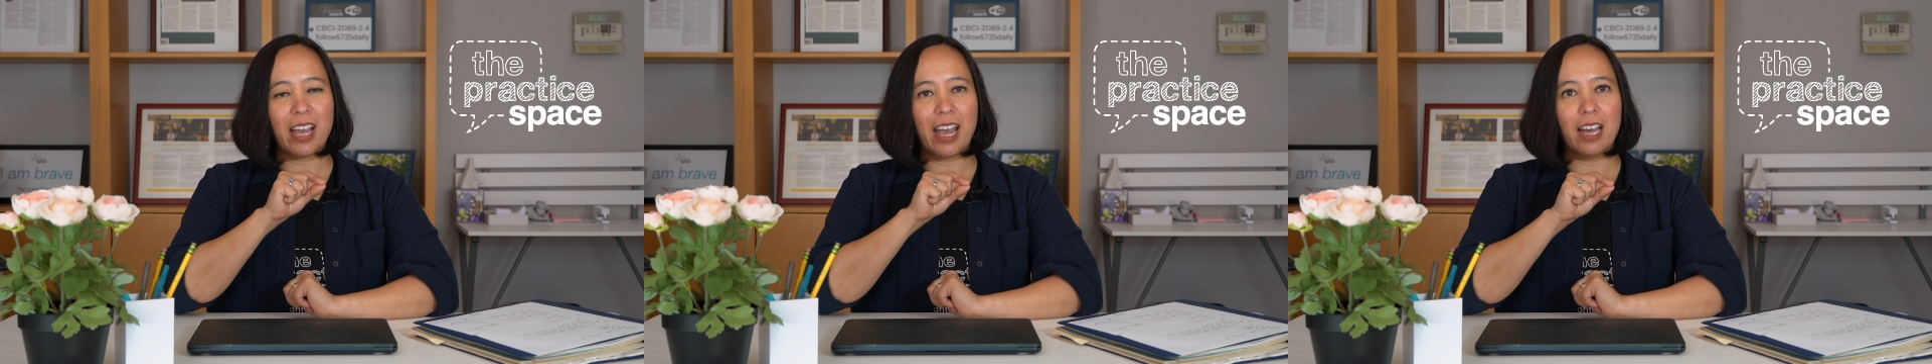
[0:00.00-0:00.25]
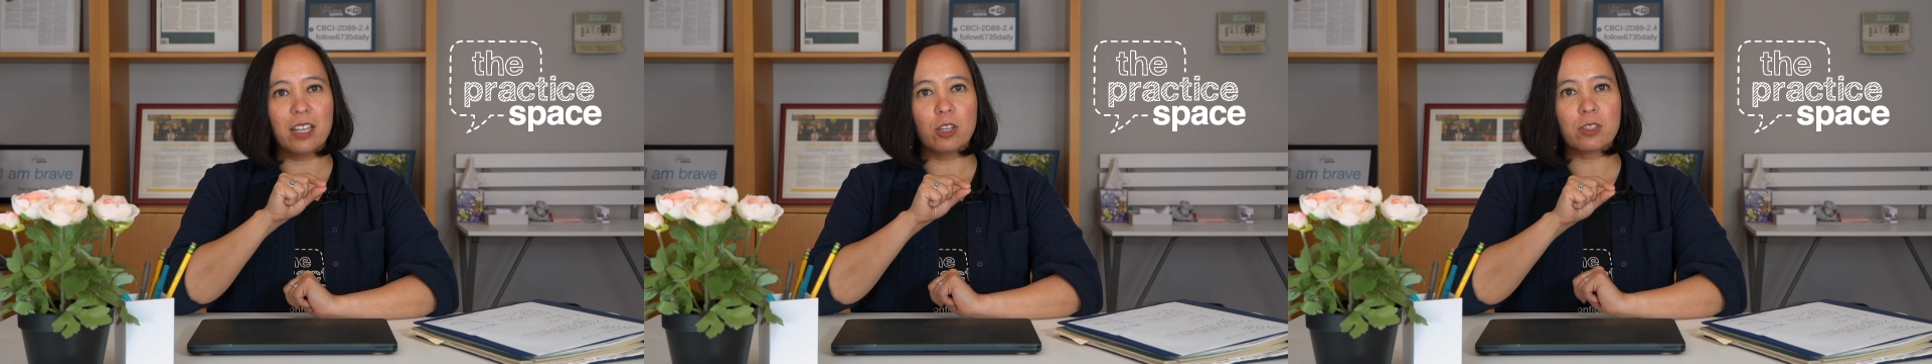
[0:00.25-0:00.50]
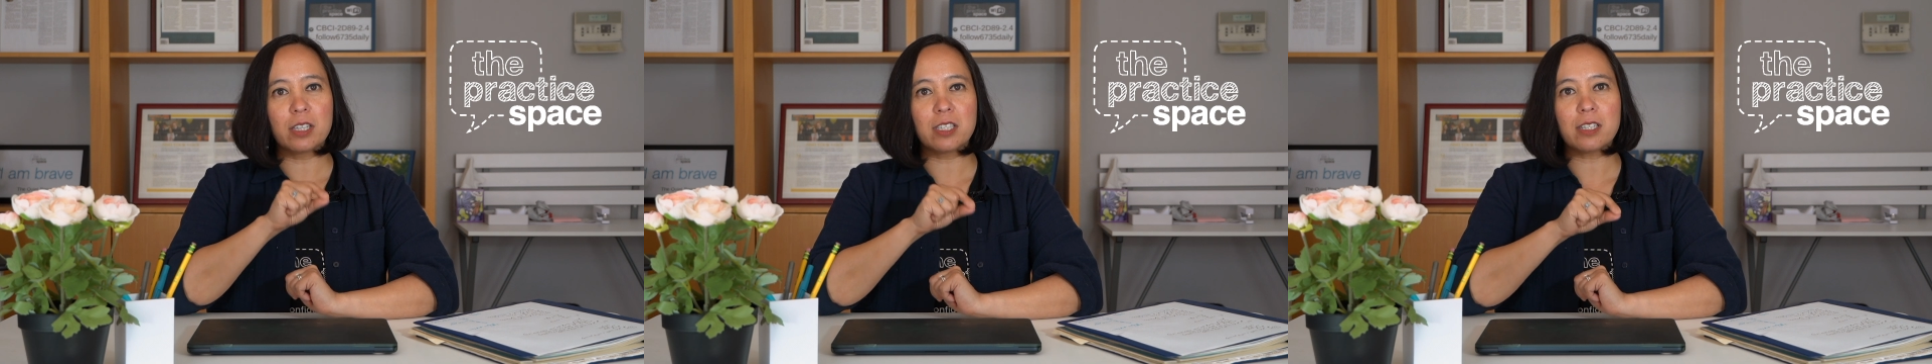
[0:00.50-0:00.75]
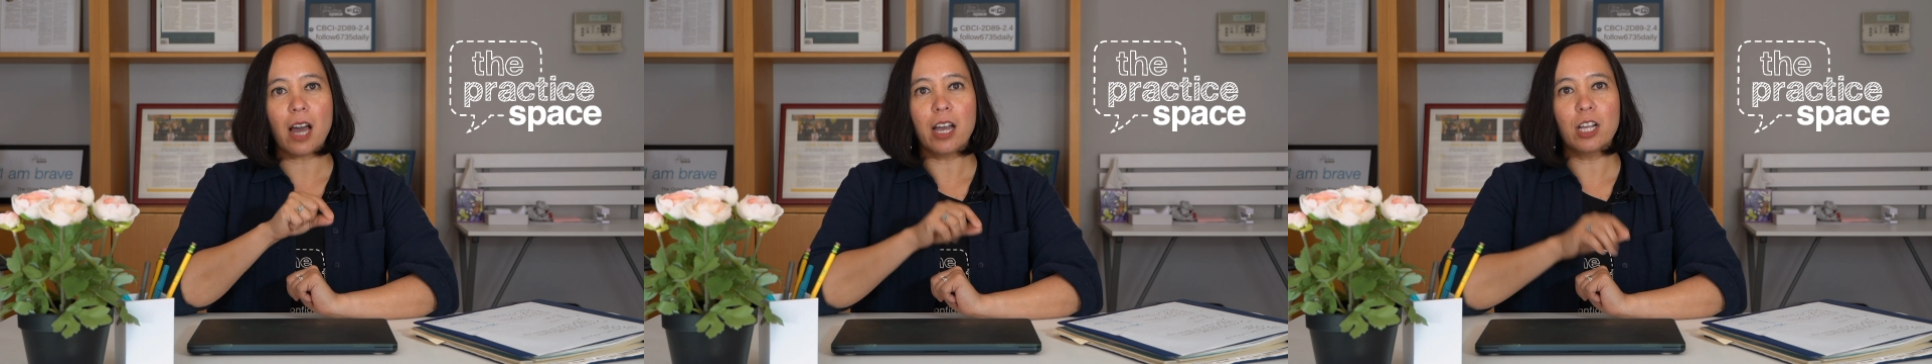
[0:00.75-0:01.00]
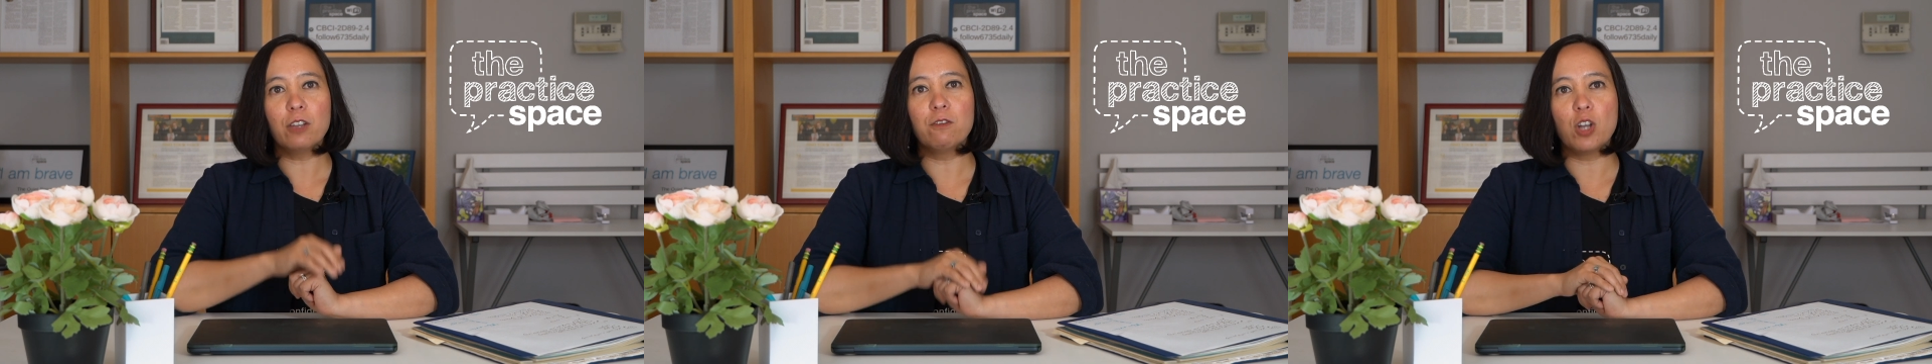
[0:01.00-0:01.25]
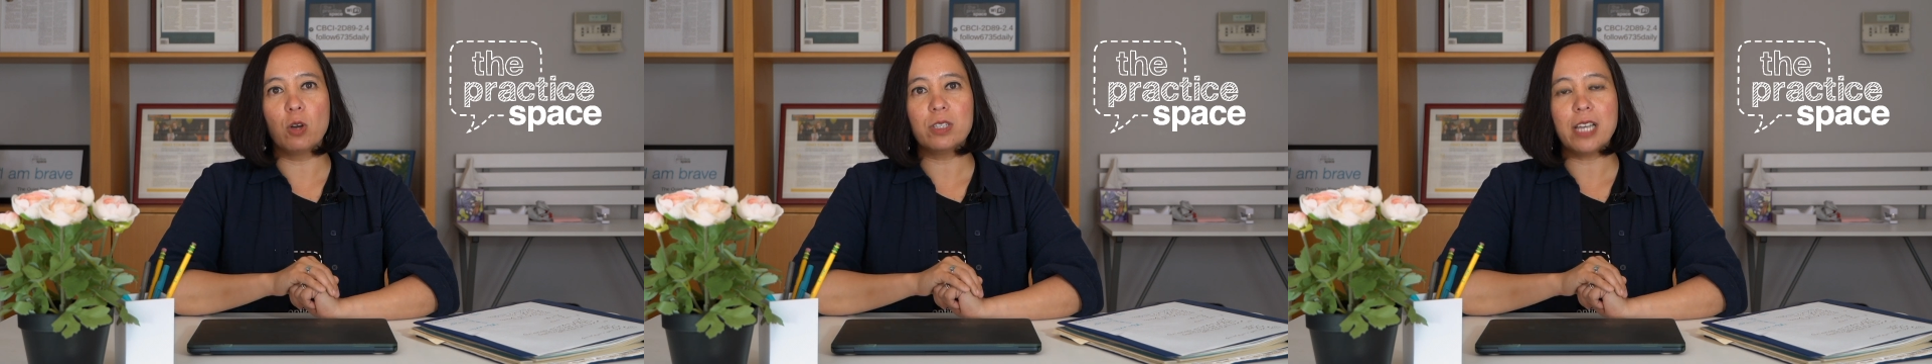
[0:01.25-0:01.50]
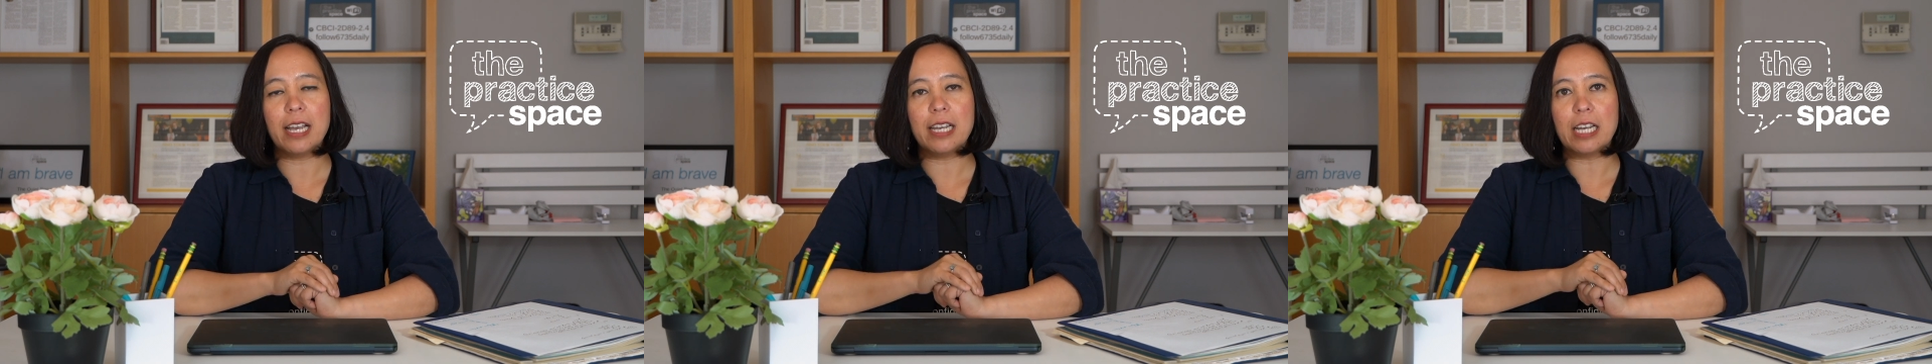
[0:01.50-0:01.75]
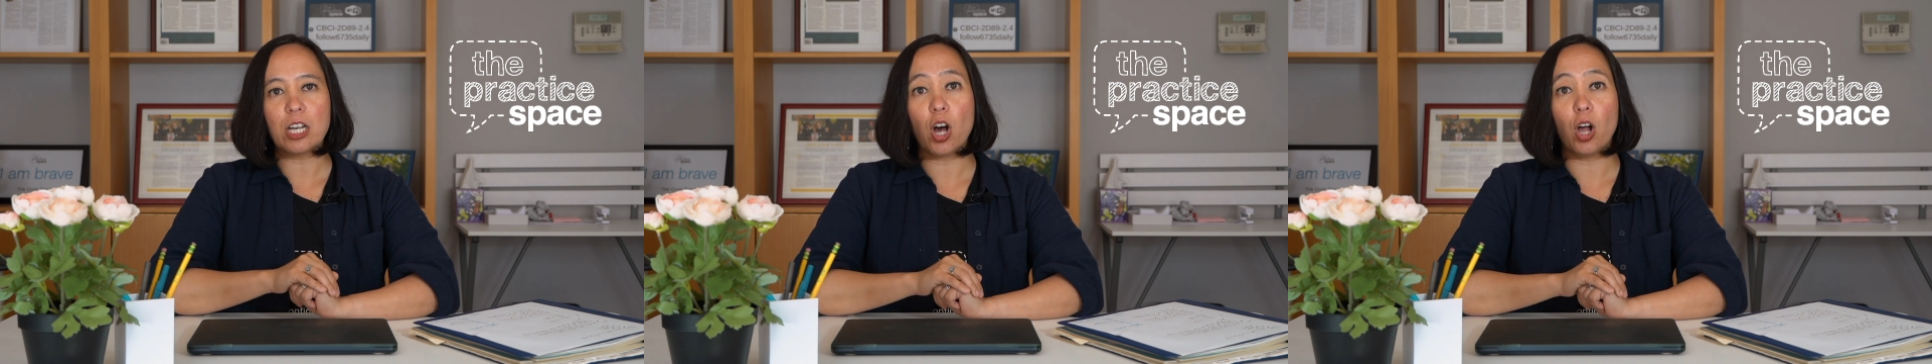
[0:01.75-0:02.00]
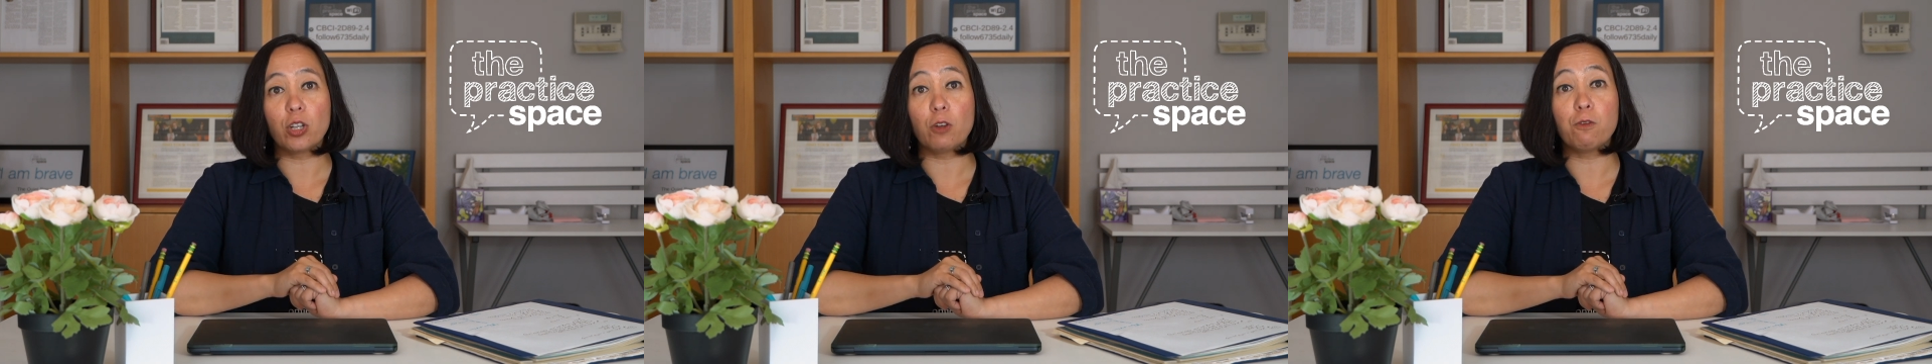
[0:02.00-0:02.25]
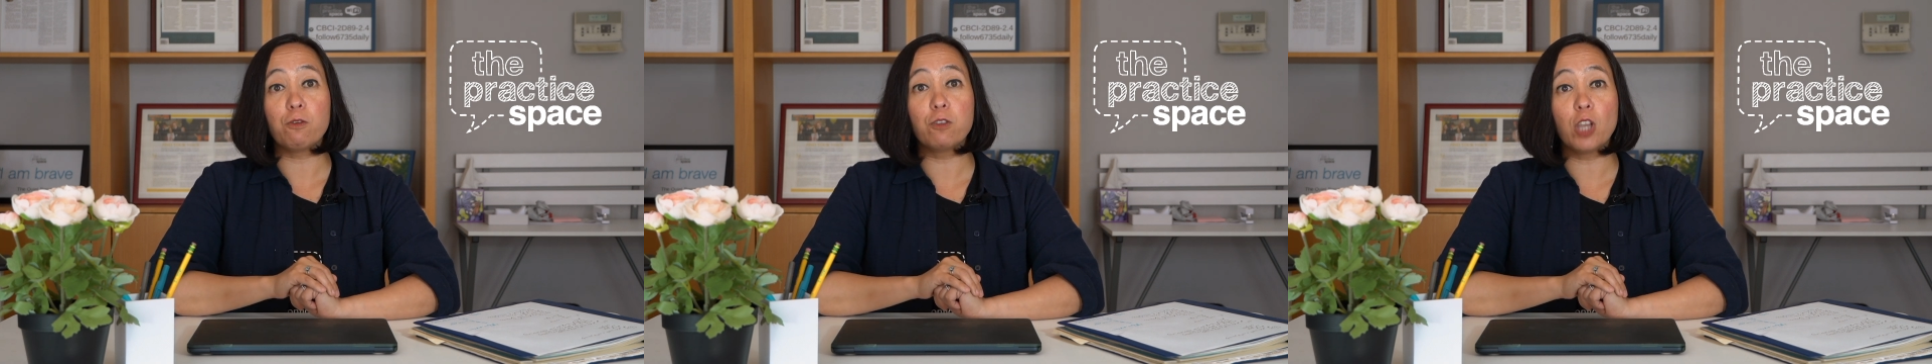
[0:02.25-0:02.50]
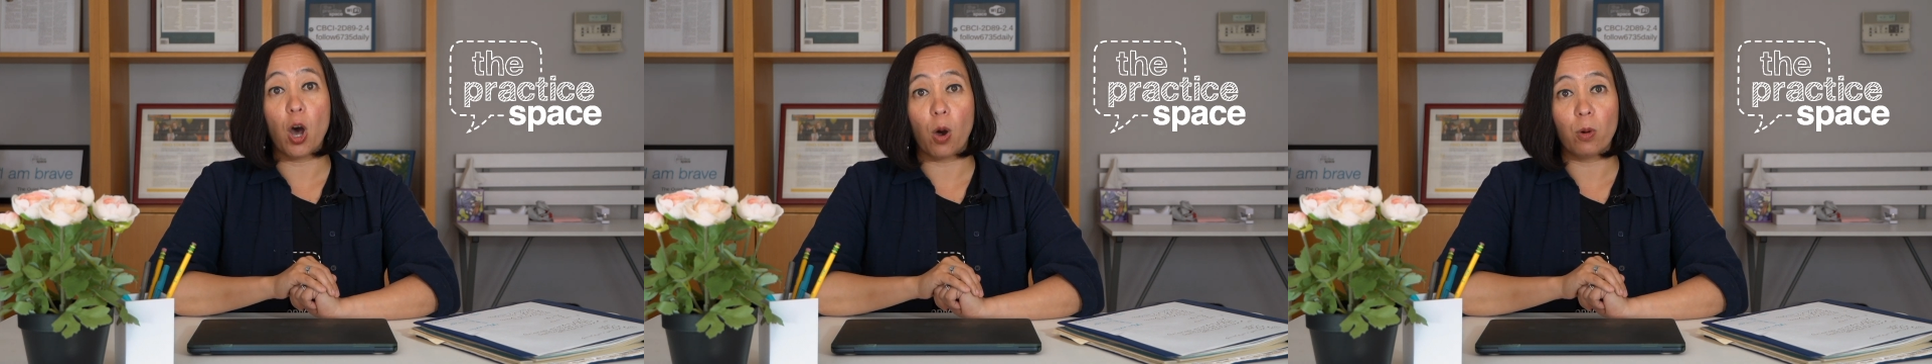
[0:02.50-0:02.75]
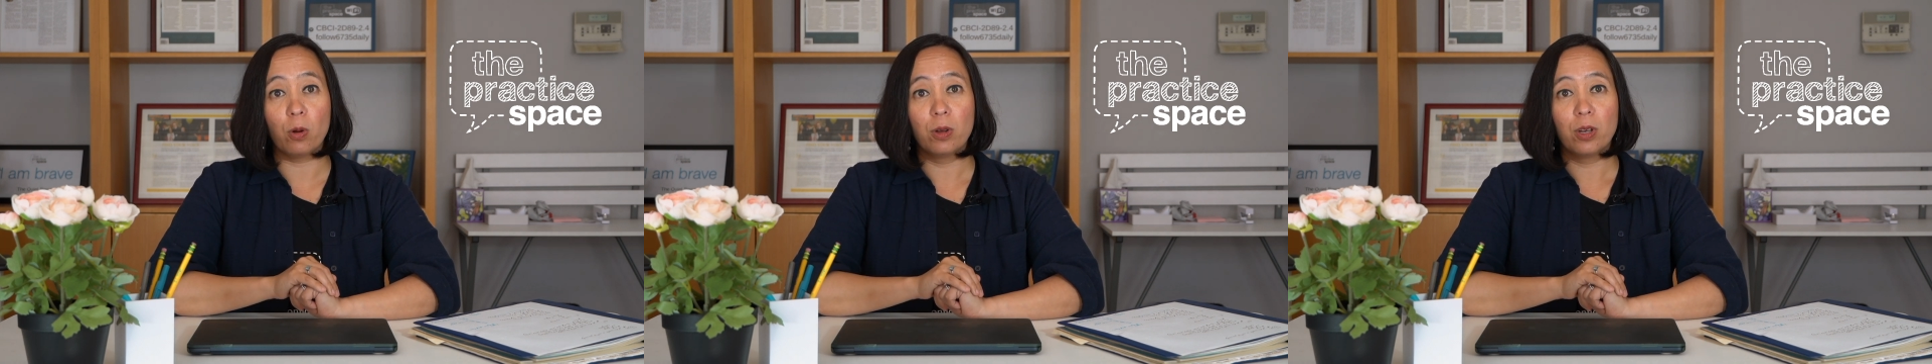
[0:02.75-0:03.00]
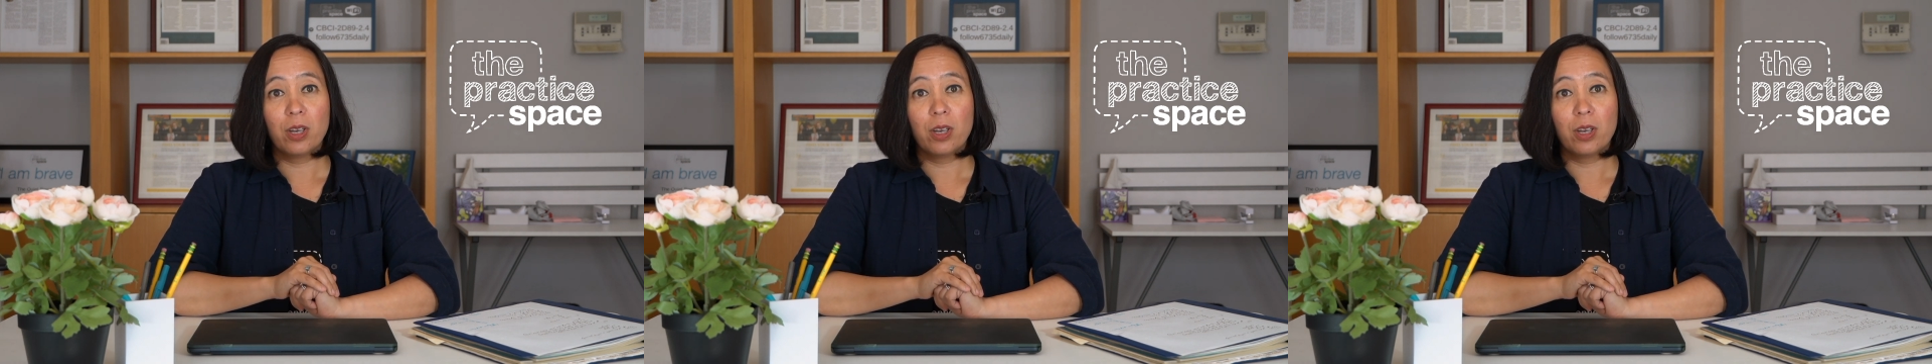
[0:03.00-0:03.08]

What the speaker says: And there's a style of note-taking called a flow.